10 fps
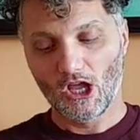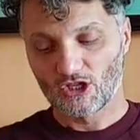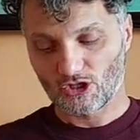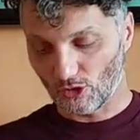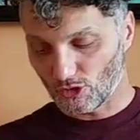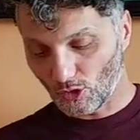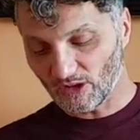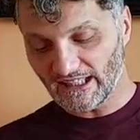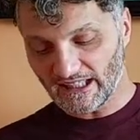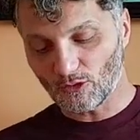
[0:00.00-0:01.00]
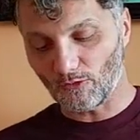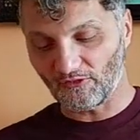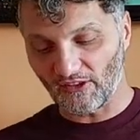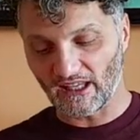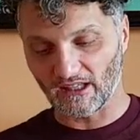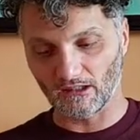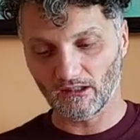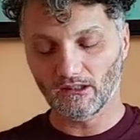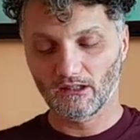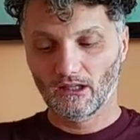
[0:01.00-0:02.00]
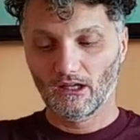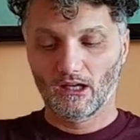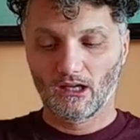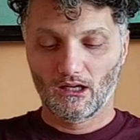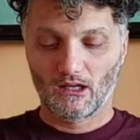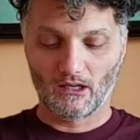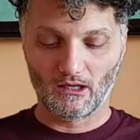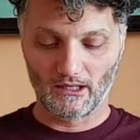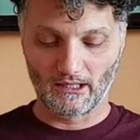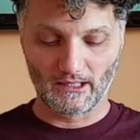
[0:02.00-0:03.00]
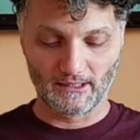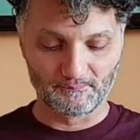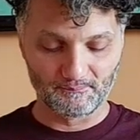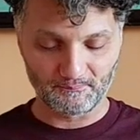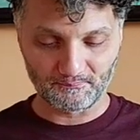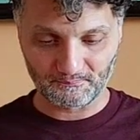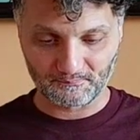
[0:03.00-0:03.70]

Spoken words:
So you don't need to feel that